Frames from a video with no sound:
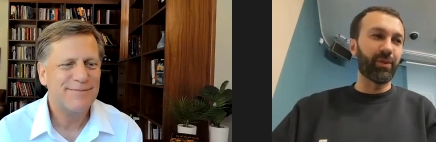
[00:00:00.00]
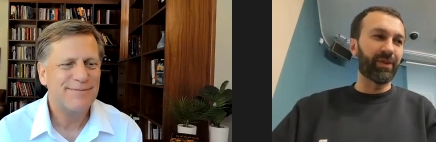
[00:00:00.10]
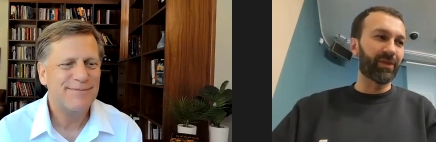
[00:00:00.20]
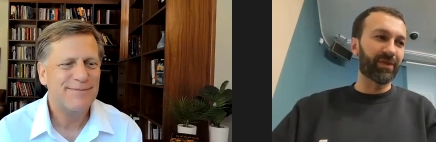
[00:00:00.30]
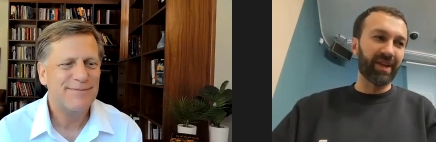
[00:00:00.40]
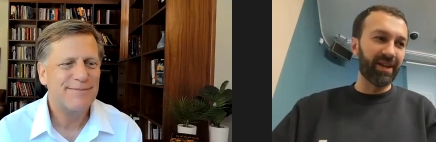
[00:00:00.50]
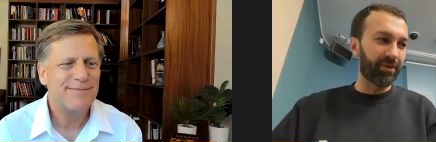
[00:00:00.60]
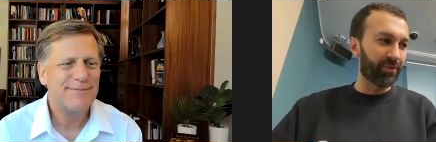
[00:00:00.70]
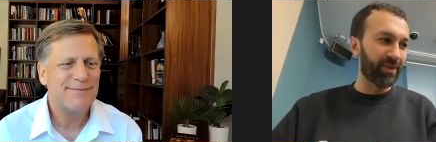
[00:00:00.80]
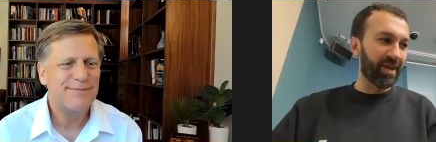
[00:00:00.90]
Speaker 1: with kind
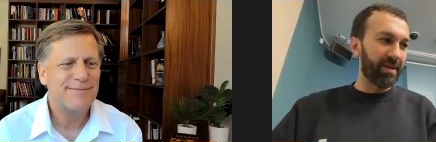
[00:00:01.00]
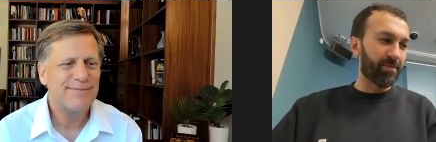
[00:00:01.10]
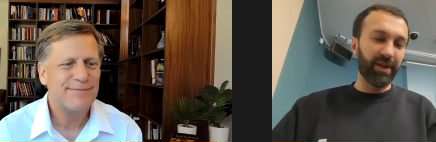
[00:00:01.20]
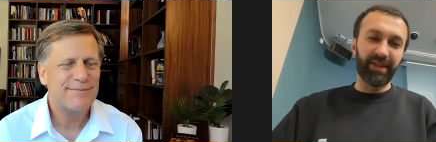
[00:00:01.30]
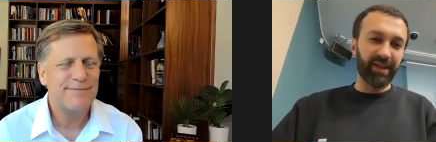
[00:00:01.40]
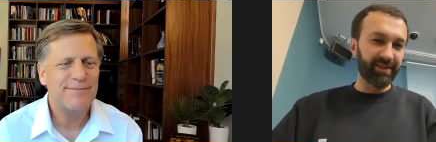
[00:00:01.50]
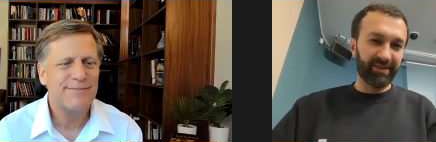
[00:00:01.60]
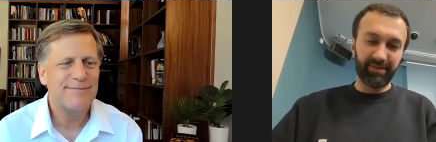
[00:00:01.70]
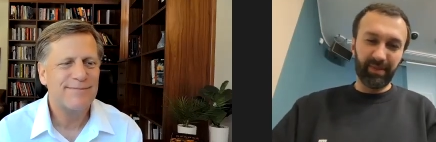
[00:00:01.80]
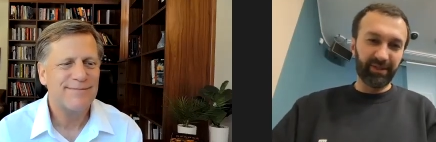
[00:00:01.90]
of pretext,
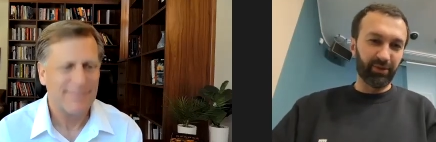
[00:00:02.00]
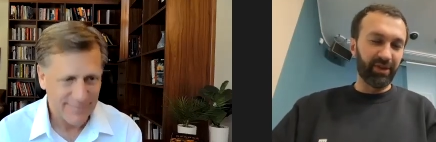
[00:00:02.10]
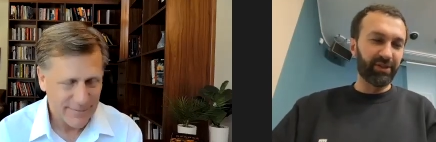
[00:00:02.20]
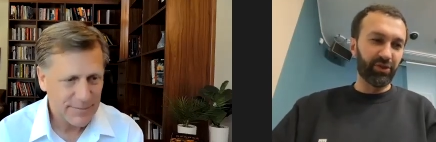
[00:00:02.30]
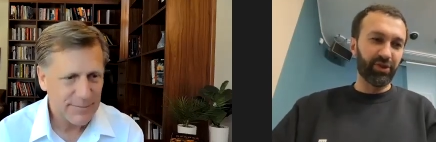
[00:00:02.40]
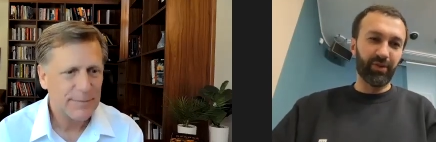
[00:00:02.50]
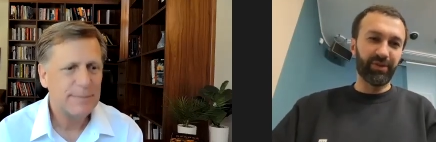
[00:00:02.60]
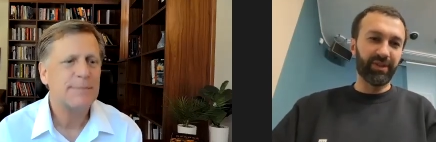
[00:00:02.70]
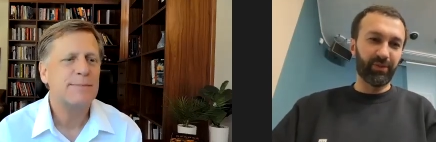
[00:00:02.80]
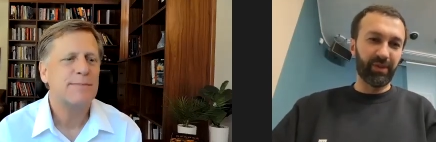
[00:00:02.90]
but only to show
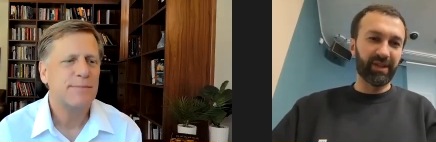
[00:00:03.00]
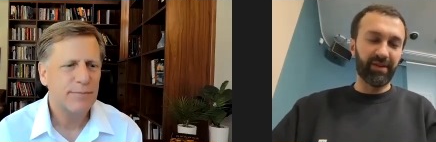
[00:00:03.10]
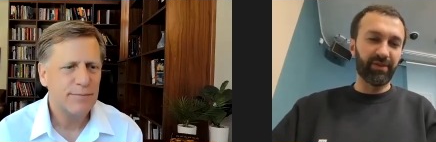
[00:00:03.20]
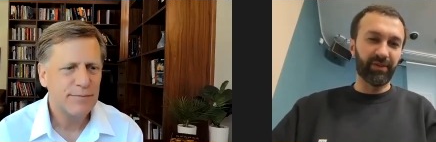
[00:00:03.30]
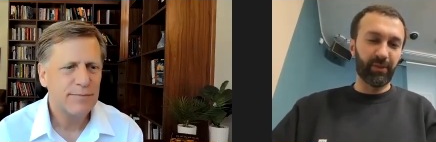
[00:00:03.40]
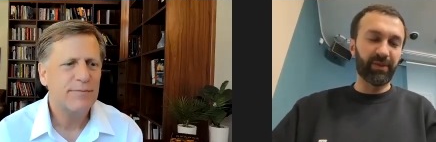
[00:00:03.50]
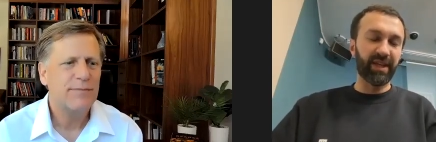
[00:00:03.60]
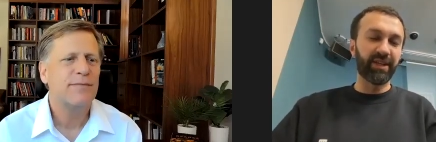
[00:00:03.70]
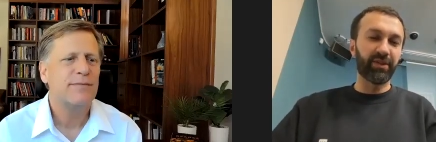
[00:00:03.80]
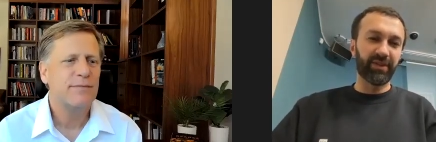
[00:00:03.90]
that we have we're
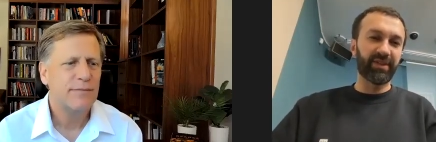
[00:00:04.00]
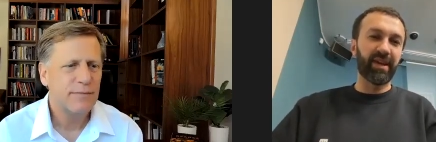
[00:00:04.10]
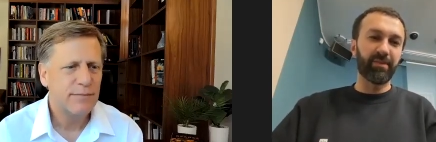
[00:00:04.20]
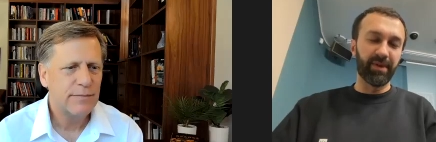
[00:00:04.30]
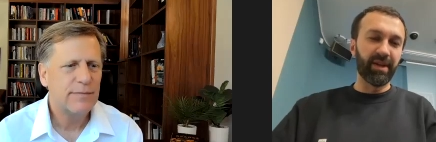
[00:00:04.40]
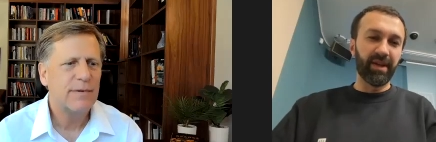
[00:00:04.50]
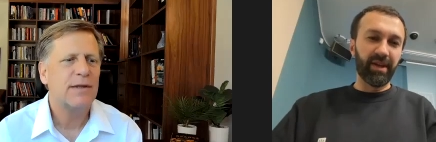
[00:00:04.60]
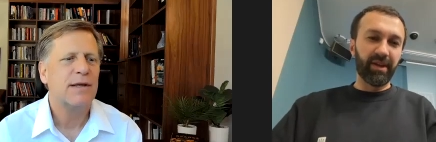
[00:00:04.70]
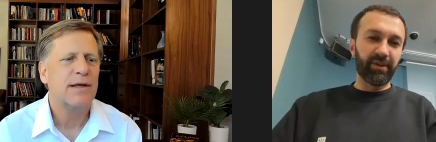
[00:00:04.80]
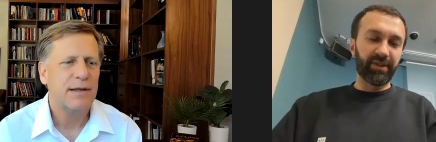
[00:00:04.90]
standing on the same
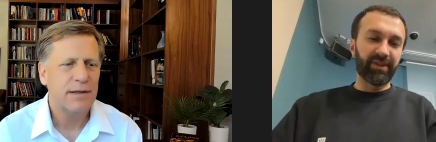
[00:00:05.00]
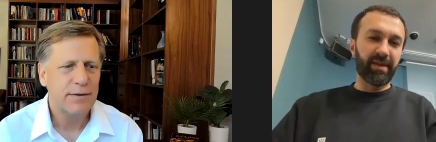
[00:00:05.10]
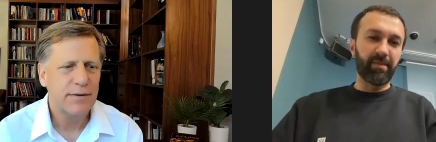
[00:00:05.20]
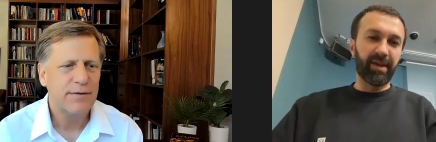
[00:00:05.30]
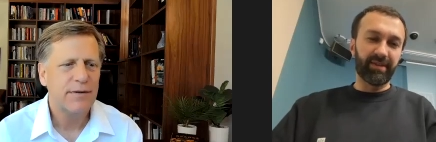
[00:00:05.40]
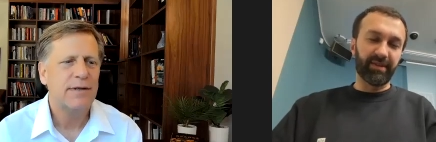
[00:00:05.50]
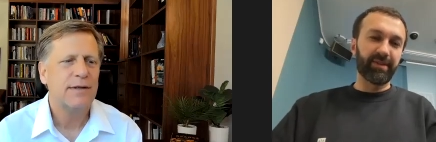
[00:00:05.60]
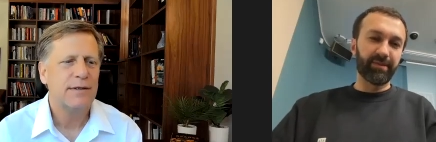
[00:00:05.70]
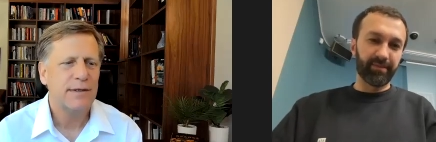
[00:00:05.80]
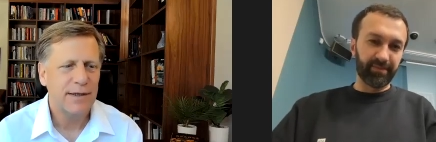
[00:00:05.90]
on the same
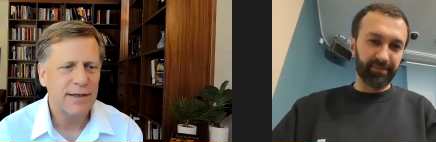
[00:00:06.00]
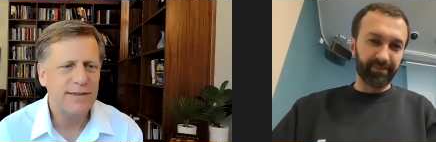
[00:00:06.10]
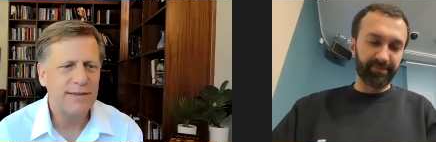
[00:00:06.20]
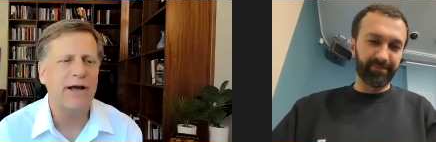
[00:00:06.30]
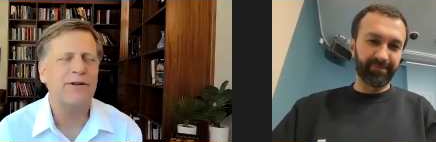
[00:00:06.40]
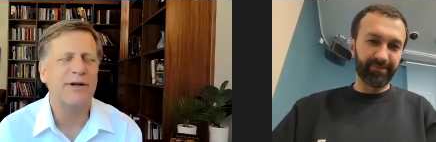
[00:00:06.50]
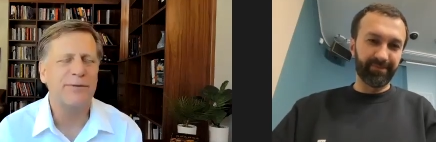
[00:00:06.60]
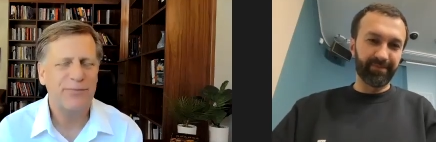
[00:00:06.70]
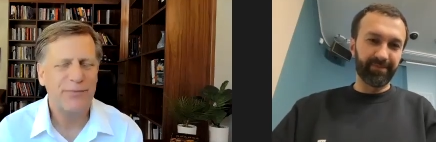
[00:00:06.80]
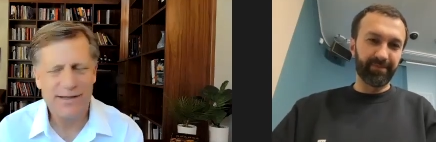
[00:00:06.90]
basis.
Speaker 2: Exactly,
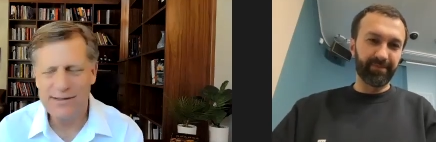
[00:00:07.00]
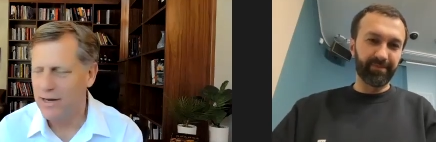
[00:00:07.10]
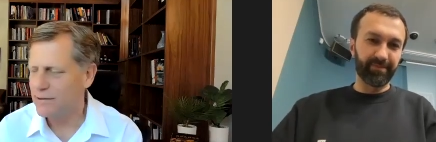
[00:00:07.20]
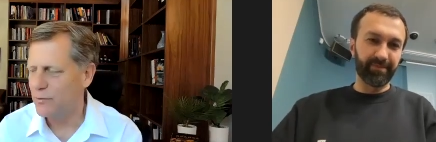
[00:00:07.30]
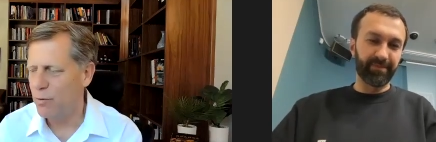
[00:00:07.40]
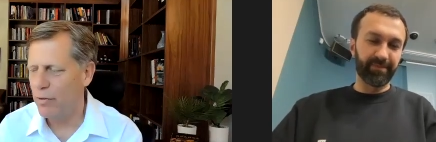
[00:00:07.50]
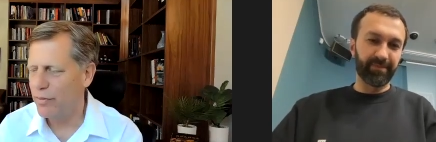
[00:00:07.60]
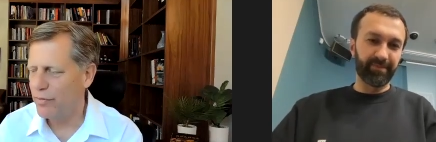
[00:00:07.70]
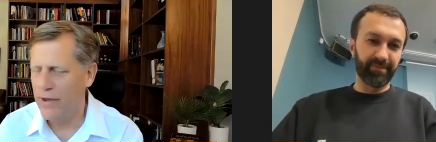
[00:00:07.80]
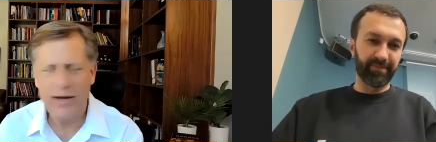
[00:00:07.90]
exactly. Well,
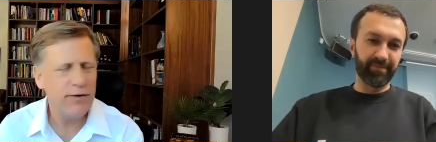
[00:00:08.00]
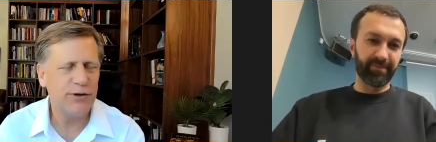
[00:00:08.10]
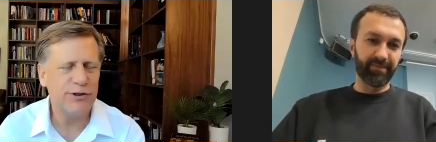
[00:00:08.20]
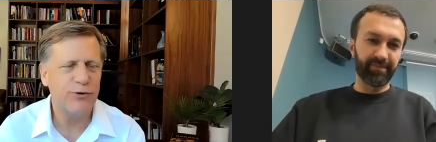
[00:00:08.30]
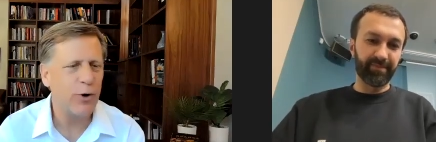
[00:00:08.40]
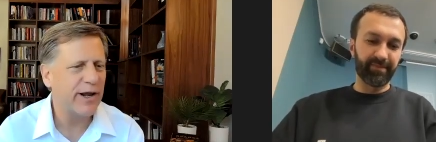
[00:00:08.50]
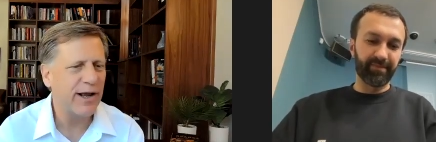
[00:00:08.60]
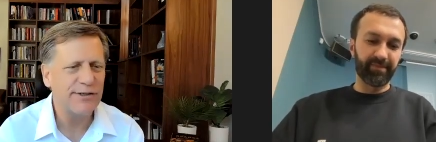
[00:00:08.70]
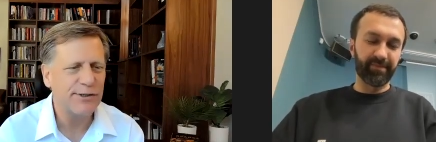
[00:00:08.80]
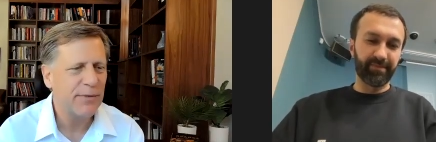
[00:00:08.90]
thank you for joining
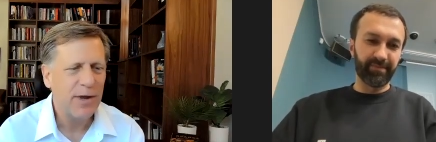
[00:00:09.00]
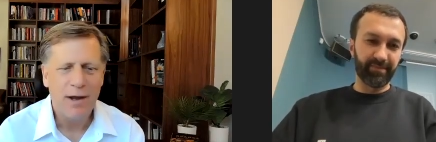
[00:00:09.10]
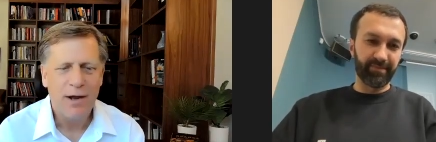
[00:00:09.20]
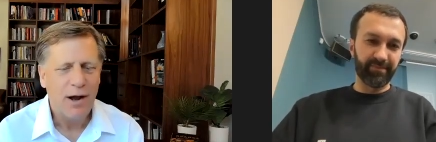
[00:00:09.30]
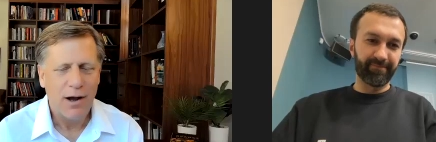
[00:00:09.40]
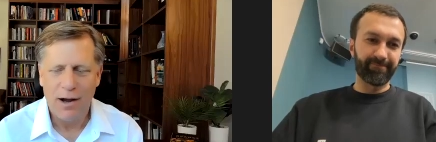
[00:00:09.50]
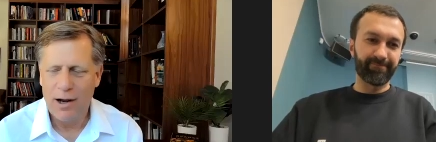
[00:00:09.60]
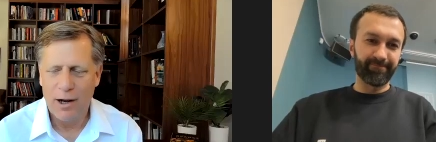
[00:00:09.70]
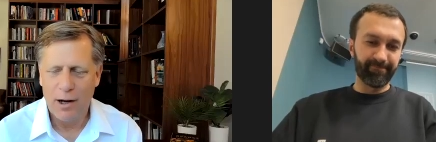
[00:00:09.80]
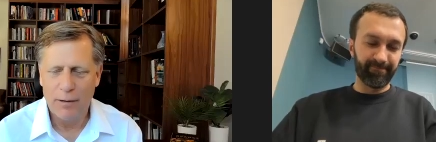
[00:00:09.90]
us.
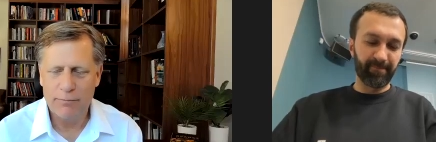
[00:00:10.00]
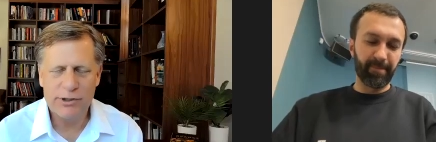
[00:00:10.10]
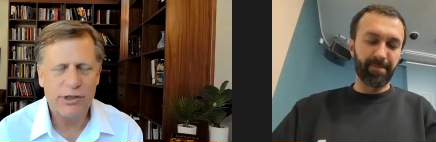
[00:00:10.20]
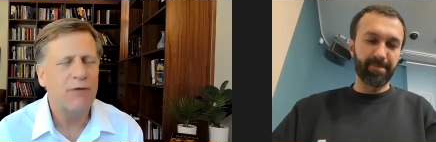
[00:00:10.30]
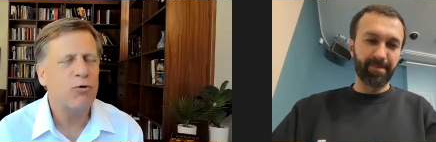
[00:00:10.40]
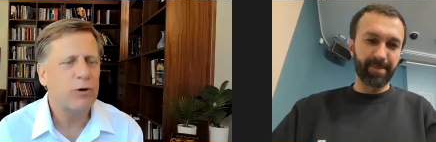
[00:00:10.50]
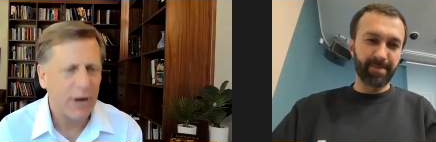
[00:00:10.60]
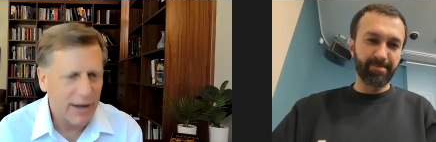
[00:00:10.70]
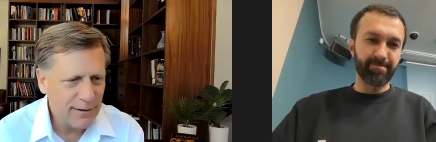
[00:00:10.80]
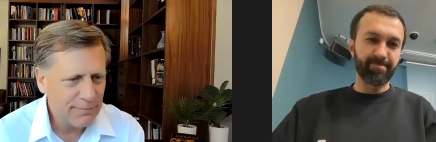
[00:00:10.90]
Um, Slava
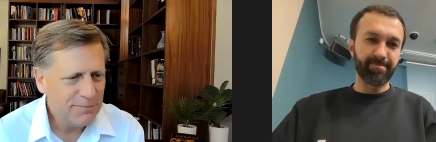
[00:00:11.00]
Ukraina.